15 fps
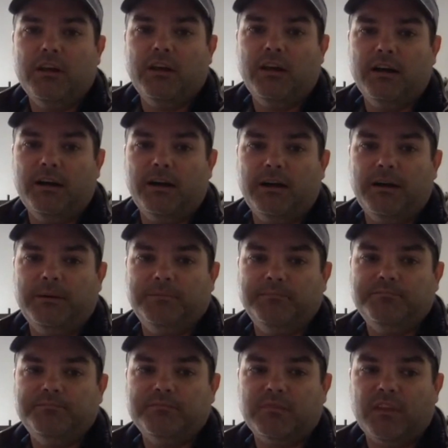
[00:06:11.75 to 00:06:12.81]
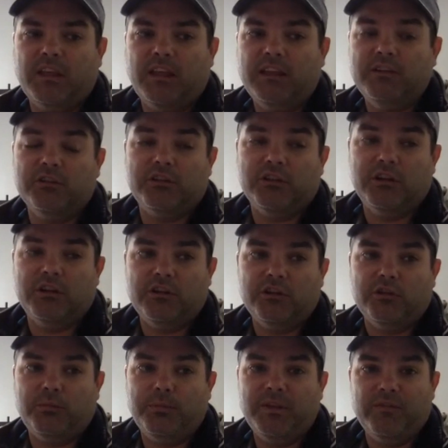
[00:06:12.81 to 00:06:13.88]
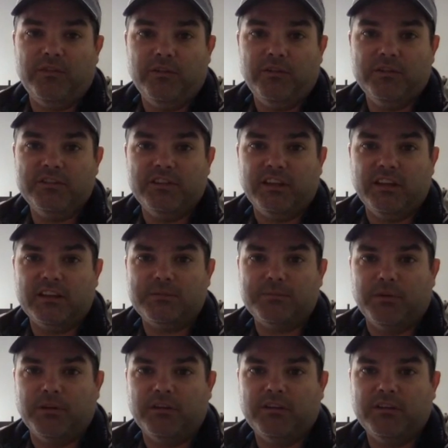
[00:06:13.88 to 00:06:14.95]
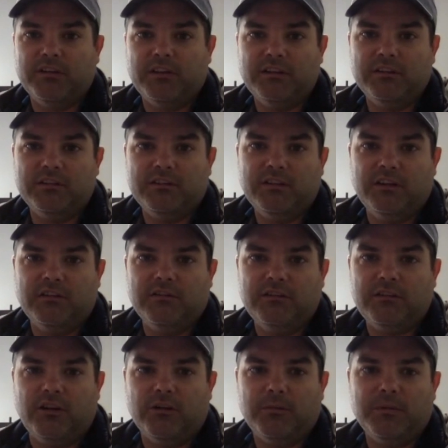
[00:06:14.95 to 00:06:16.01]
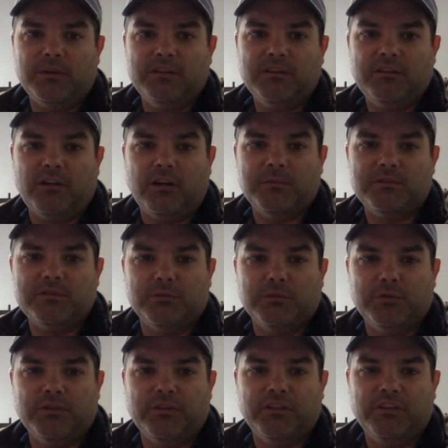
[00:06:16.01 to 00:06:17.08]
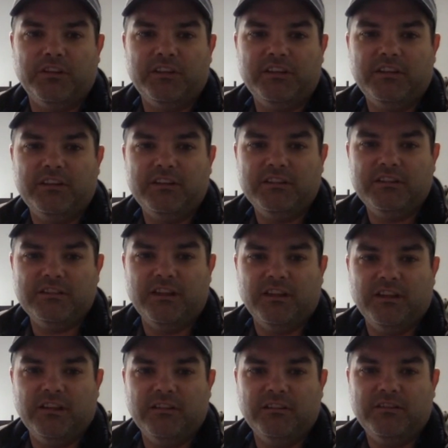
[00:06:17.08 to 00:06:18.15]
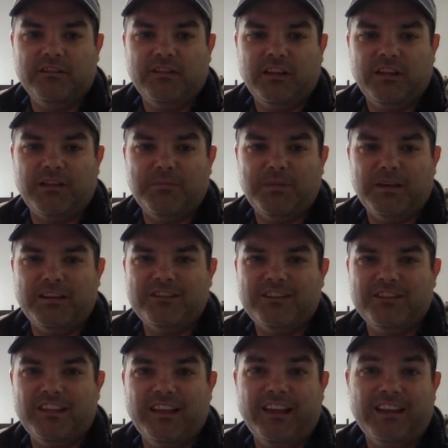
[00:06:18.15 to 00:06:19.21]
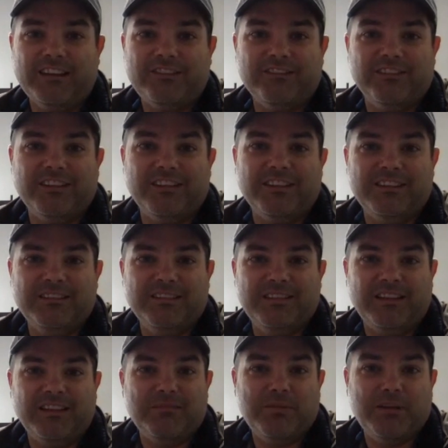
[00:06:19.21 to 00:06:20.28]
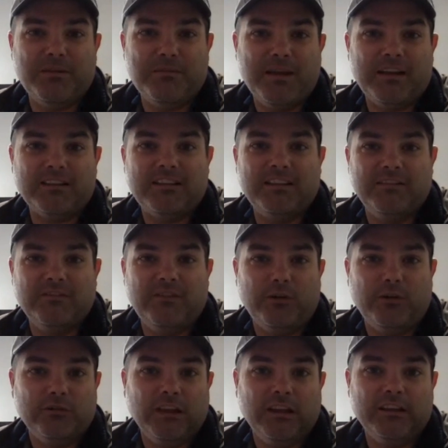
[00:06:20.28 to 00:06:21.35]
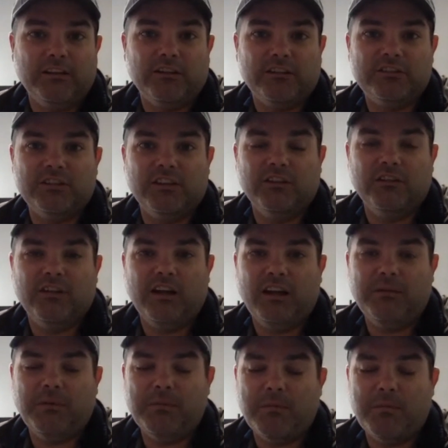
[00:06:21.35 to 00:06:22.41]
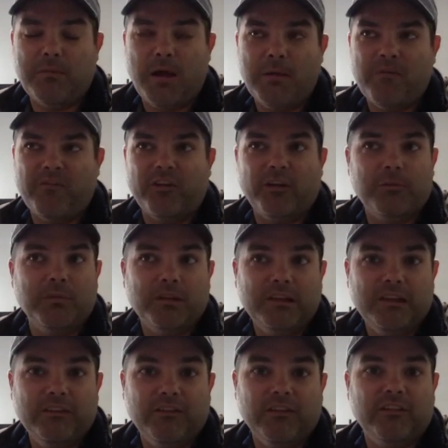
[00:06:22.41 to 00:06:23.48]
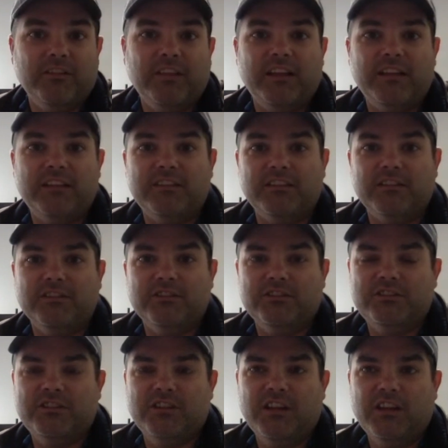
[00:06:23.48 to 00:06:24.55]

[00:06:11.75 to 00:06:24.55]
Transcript: and you'll be viewed as the expert. And karma's a real thing. So it can bite you in the ass, or it can pay back tenfold later. So I'm a firm believer in that. So just